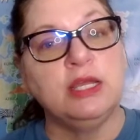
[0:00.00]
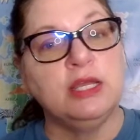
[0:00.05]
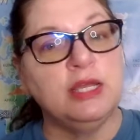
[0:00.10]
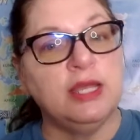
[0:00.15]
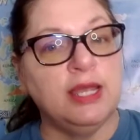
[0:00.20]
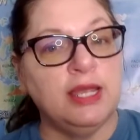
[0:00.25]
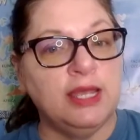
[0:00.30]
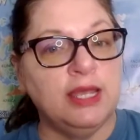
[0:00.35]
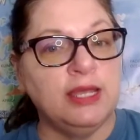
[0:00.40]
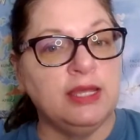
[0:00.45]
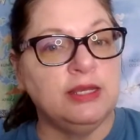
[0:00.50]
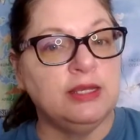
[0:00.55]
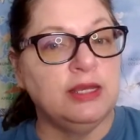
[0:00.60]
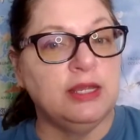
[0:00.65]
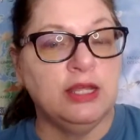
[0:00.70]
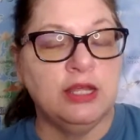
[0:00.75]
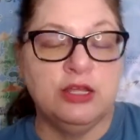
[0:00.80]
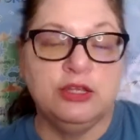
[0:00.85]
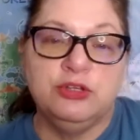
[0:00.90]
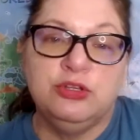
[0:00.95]
and
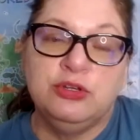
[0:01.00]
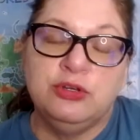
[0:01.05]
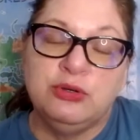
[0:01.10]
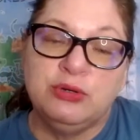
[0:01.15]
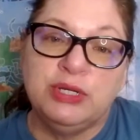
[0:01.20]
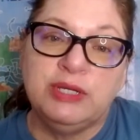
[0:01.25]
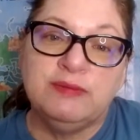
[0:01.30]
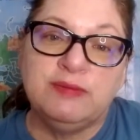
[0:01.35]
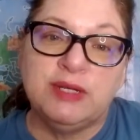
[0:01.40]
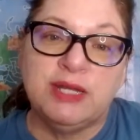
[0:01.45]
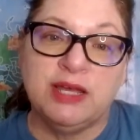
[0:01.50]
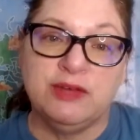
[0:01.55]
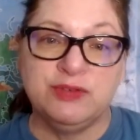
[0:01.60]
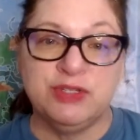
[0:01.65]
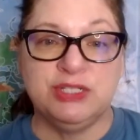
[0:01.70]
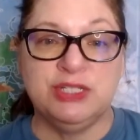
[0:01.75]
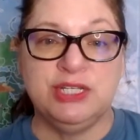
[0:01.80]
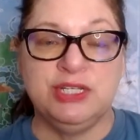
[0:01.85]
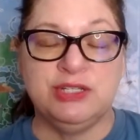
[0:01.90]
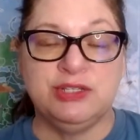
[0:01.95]
you don't even have to
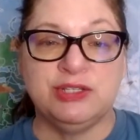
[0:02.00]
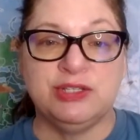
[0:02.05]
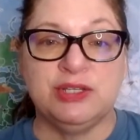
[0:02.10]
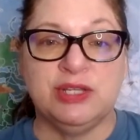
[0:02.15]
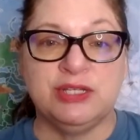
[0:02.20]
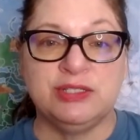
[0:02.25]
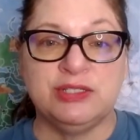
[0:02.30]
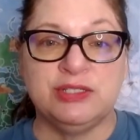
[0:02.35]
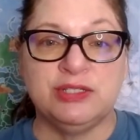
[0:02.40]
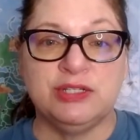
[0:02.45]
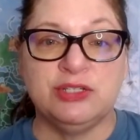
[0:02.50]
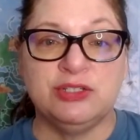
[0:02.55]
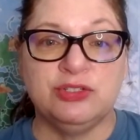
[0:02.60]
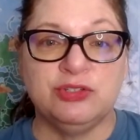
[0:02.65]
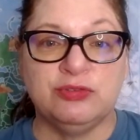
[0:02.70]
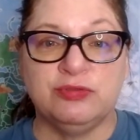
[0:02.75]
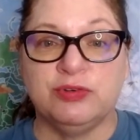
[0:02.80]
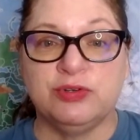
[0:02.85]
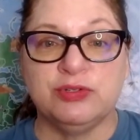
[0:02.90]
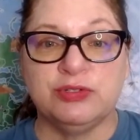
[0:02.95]
teach the lesson as your
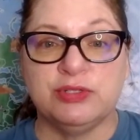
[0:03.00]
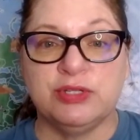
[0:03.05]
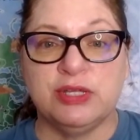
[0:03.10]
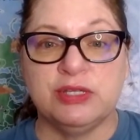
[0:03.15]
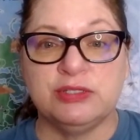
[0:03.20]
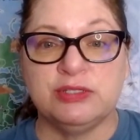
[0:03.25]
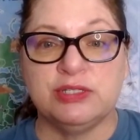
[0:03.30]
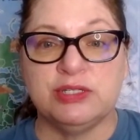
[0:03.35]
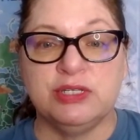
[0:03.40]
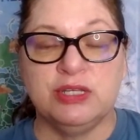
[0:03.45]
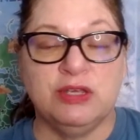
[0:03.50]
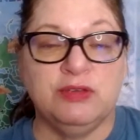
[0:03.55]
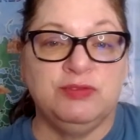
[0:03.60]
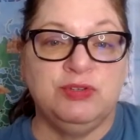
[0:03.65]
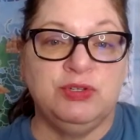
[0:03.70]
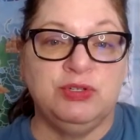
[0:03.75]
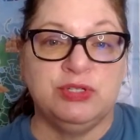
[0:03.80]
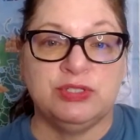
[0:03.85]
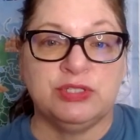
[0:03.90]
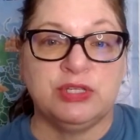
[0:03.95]
first lesson if you
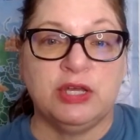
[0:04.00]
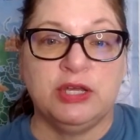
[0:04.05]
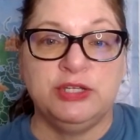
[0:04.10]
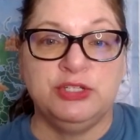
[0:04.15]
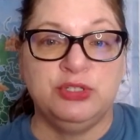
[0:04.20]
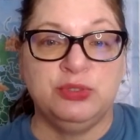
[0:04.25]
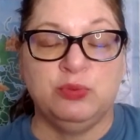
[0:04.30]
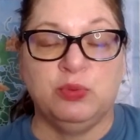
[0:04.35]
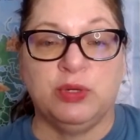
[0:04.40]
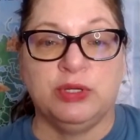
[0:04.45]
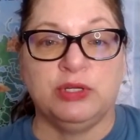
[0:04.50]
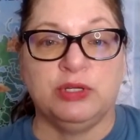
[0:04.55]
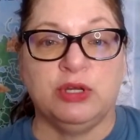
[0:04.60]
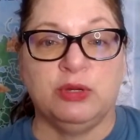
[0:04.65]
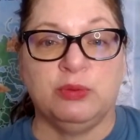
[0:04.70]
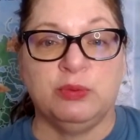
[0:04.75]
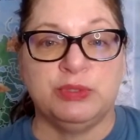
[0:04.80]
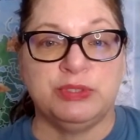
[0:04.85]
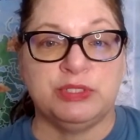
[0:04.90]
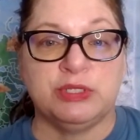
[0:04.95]
decide you want to go
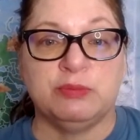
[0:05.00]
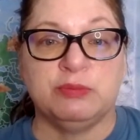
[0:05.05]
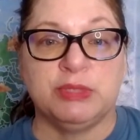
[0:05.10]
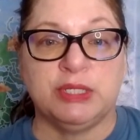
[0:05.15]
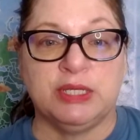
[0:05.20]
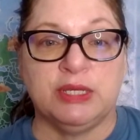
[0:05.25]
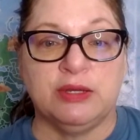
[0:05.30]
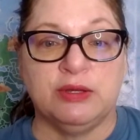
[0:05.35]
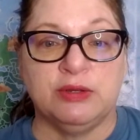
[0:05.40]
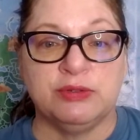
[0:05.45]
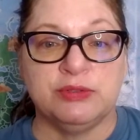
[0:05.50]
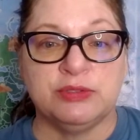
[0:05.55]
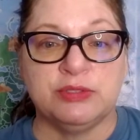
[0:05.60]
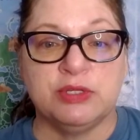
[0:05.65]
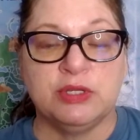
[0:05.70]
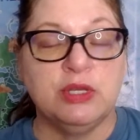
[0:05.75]
with something else.